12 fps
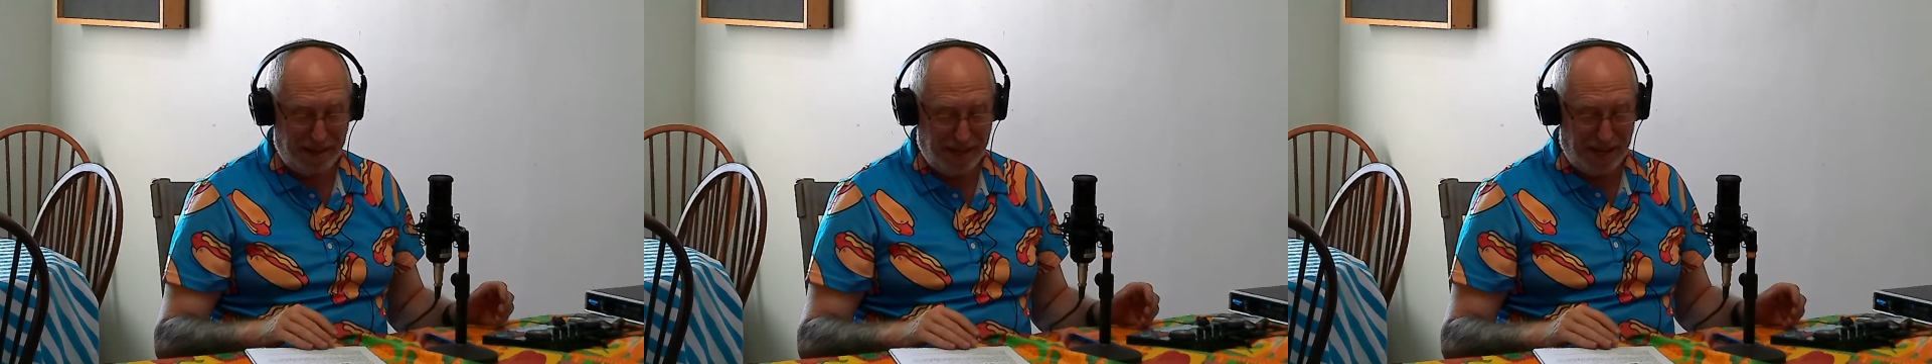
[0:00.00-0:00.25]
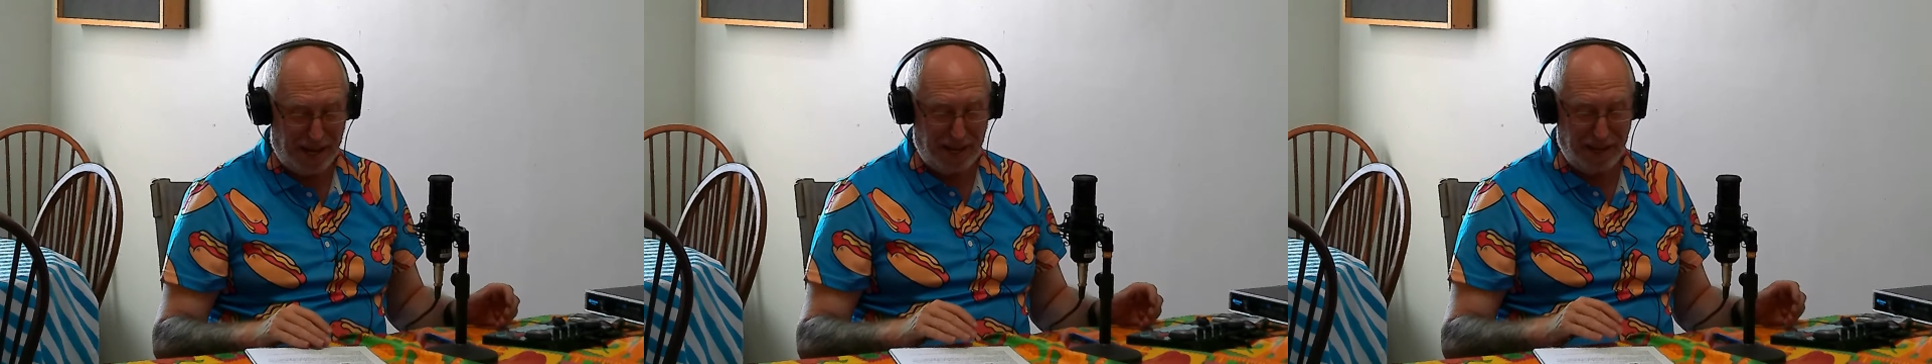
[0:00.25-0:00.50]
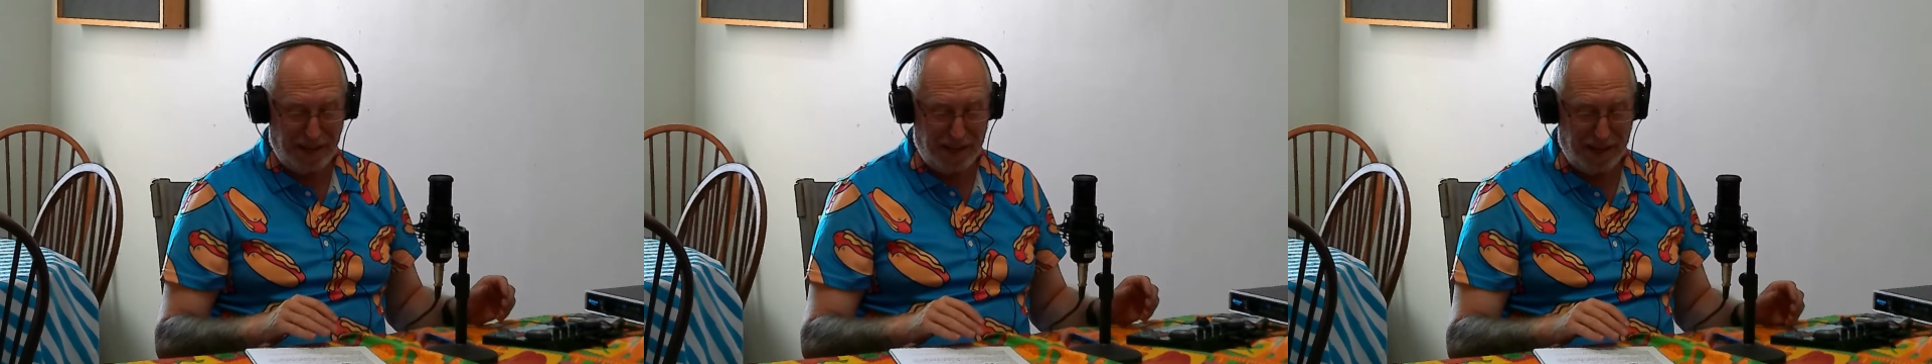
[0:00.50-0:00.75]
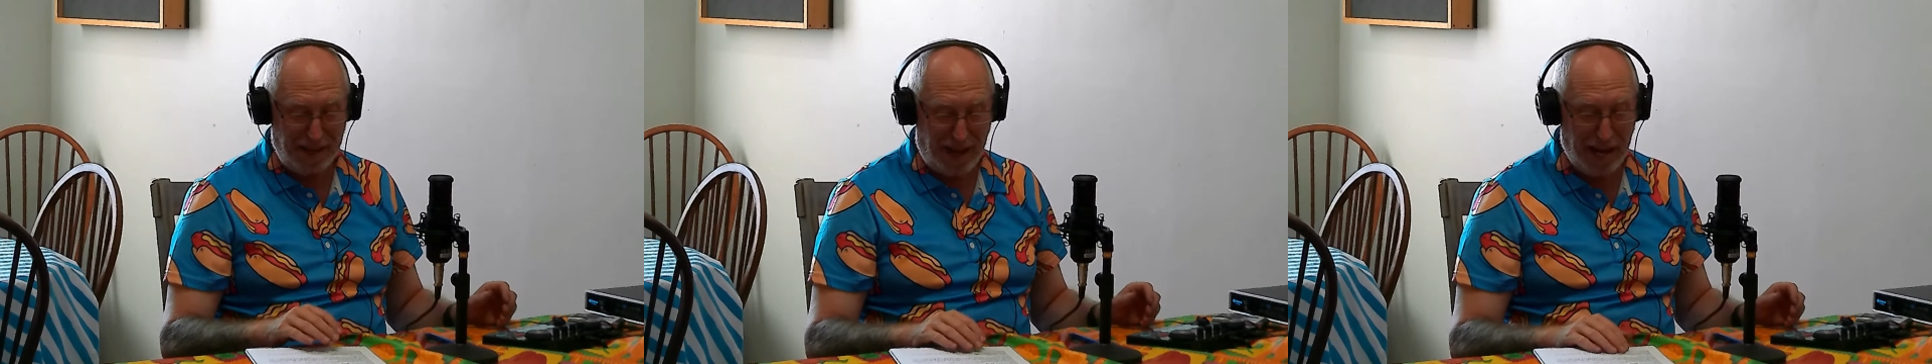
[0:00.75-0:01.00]
I
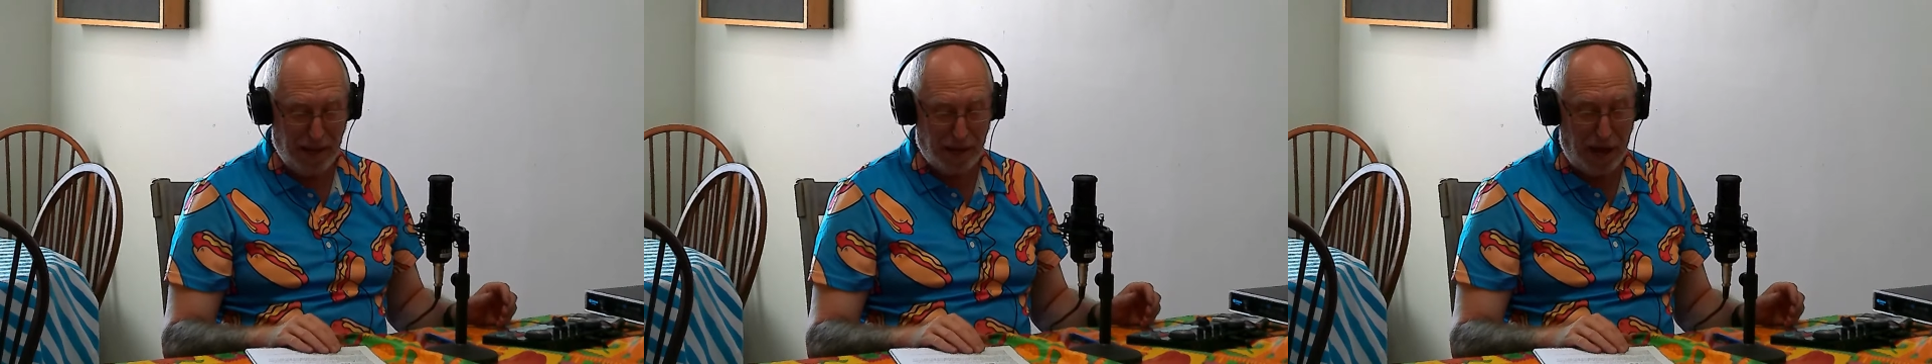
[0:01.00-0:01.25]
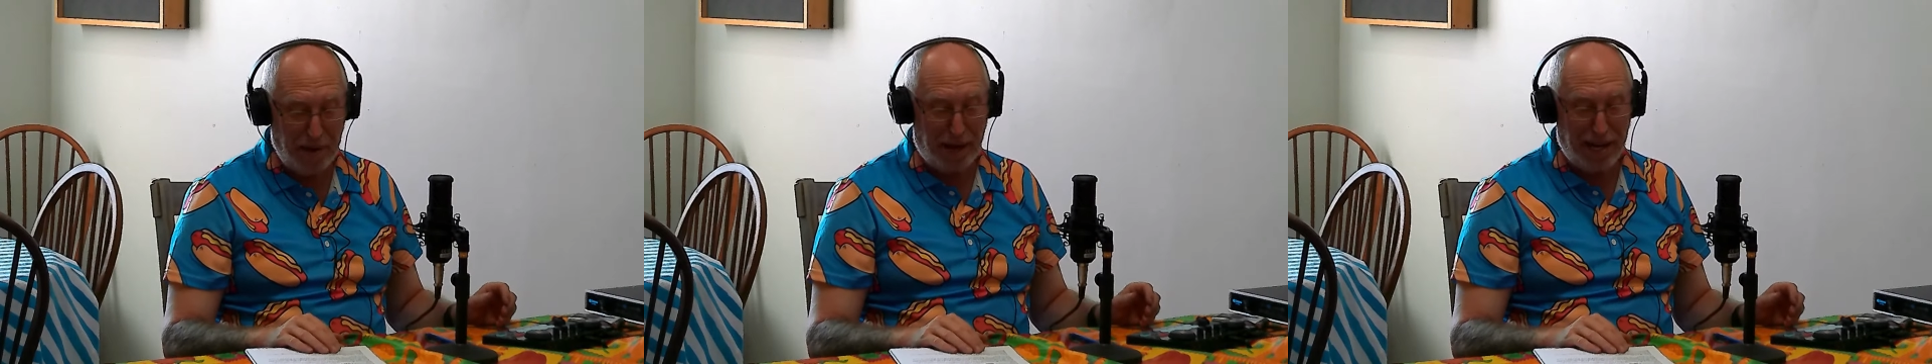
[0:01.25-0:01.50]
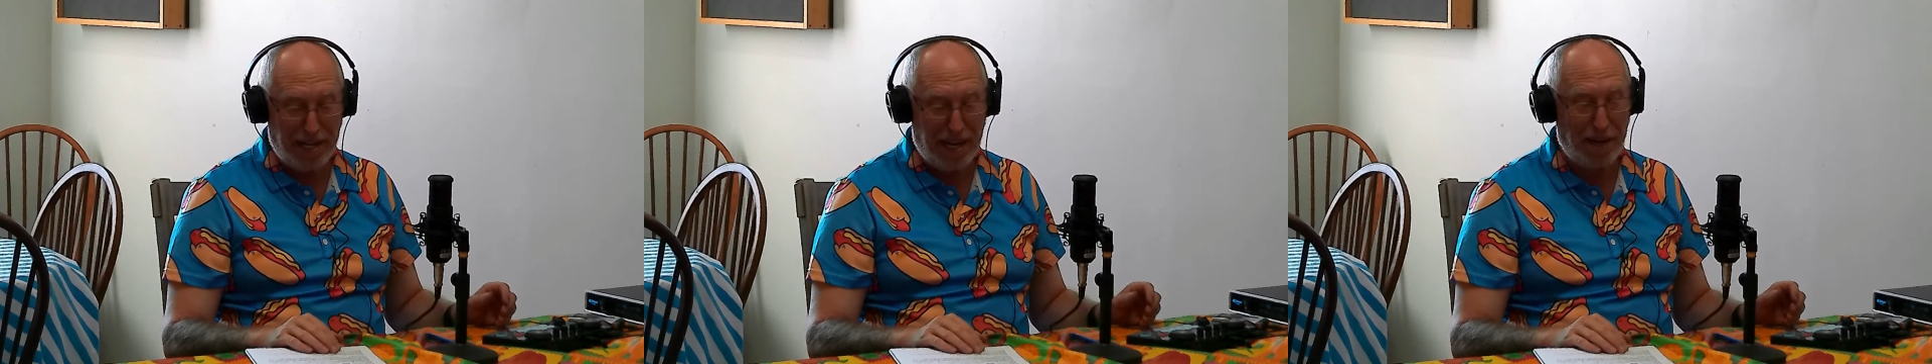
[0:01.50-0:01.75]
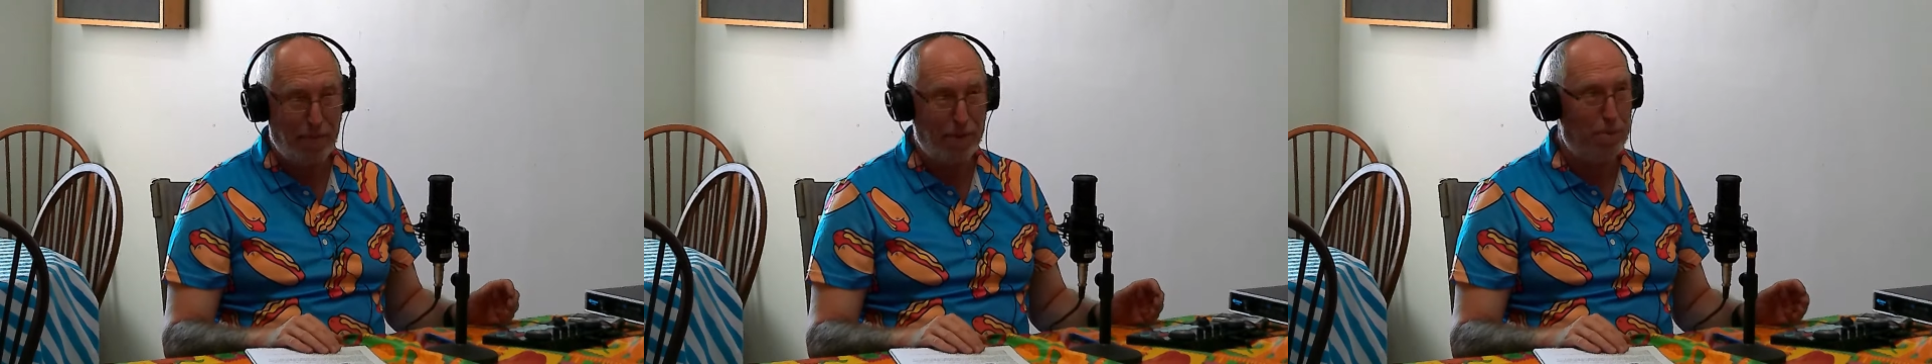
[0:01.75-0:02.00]
I thought my
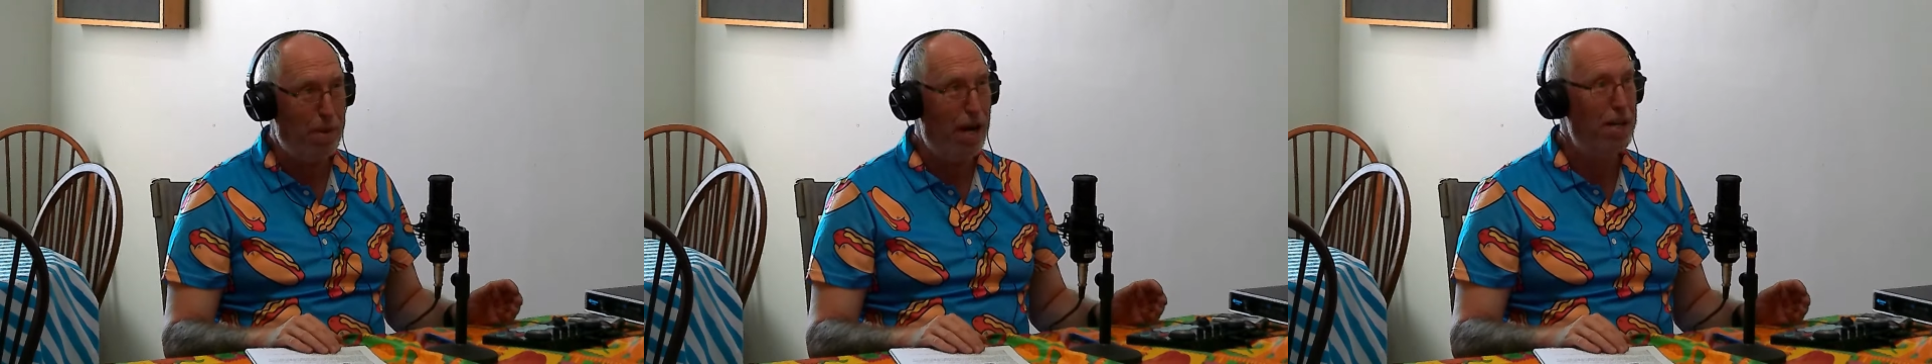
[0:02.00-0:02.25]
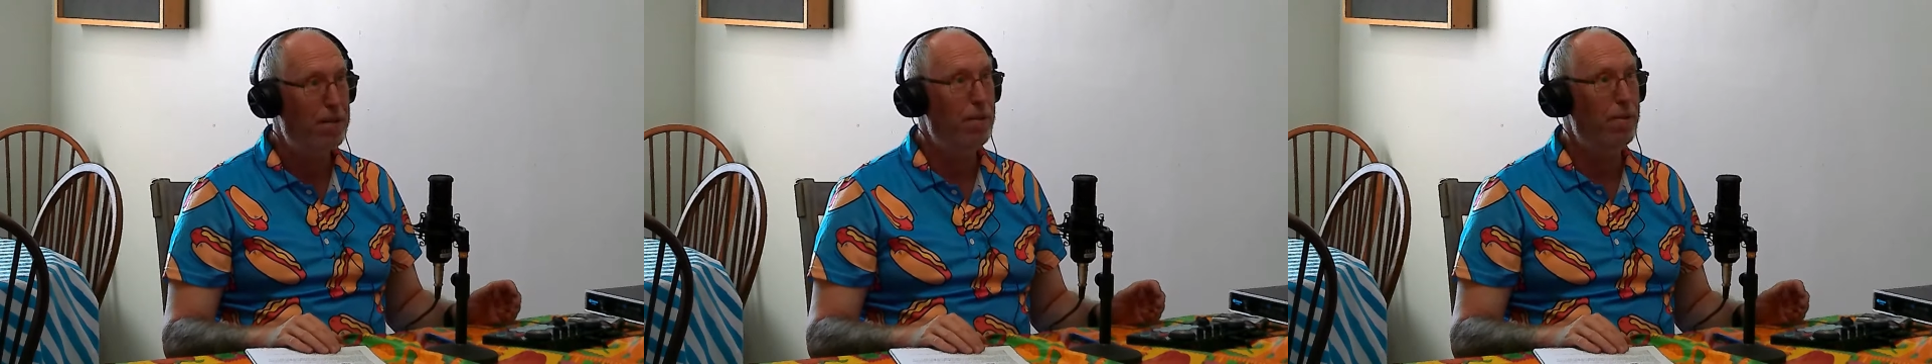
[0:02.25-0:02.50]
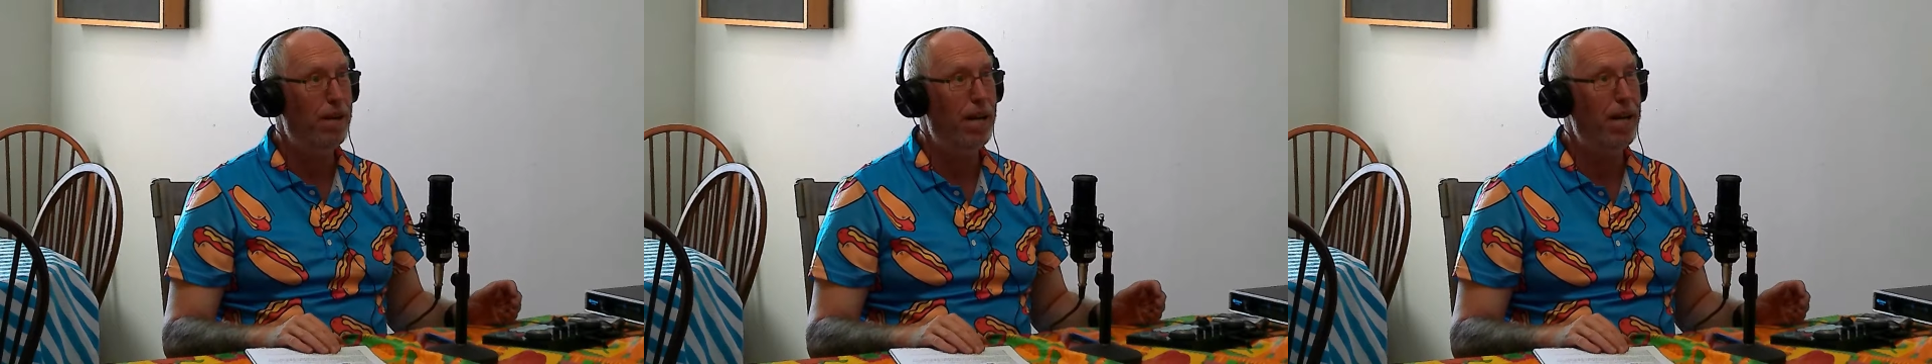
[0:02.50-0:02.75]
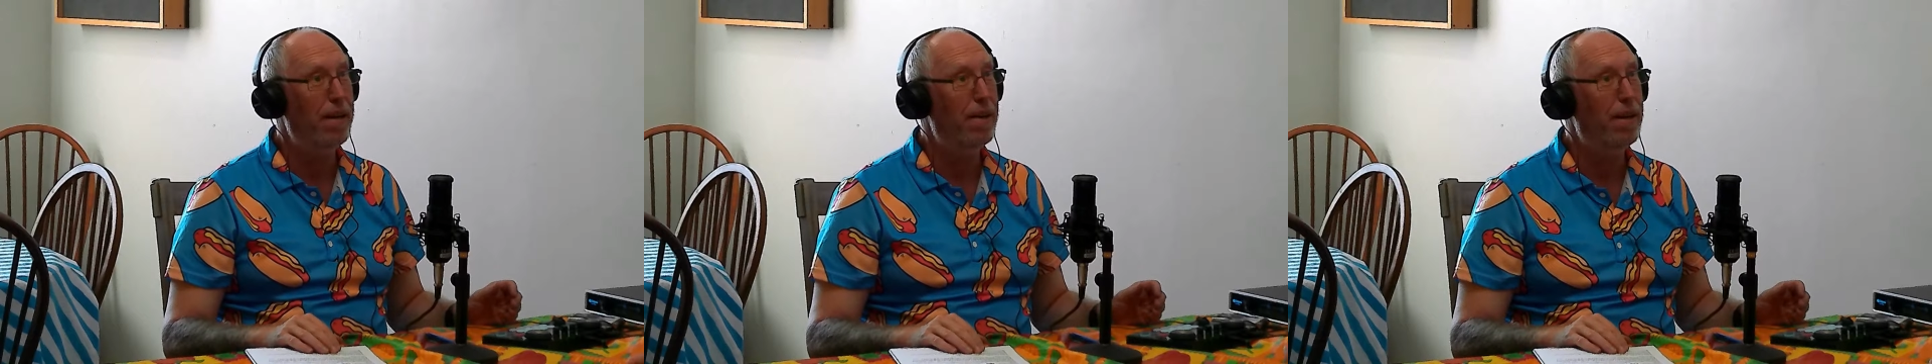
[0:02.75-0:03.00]
name was Bastard when I
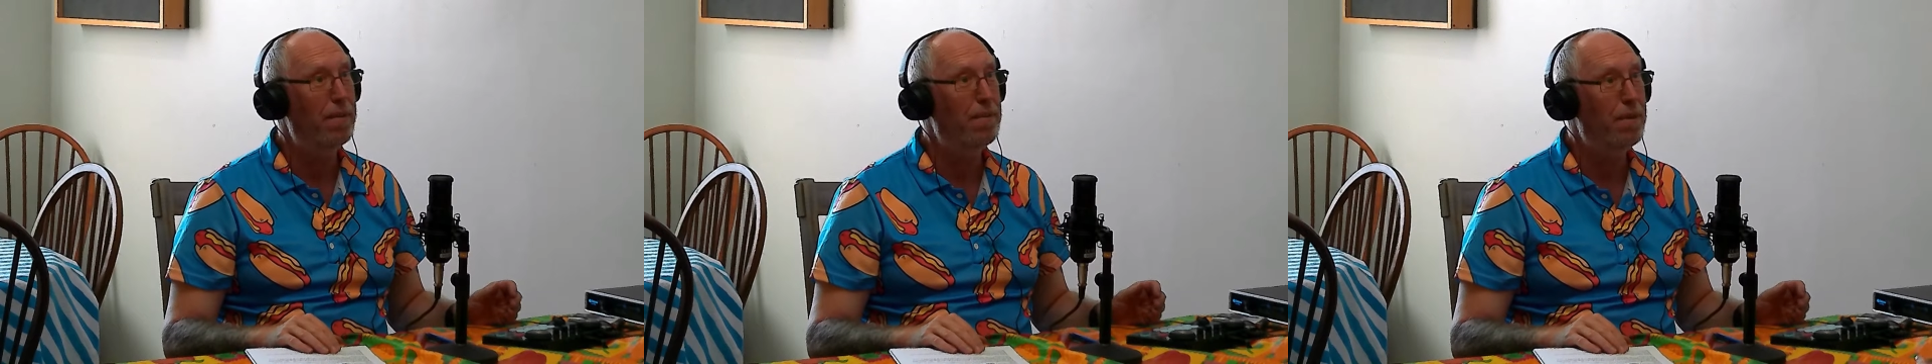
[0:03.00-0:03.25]
heard it.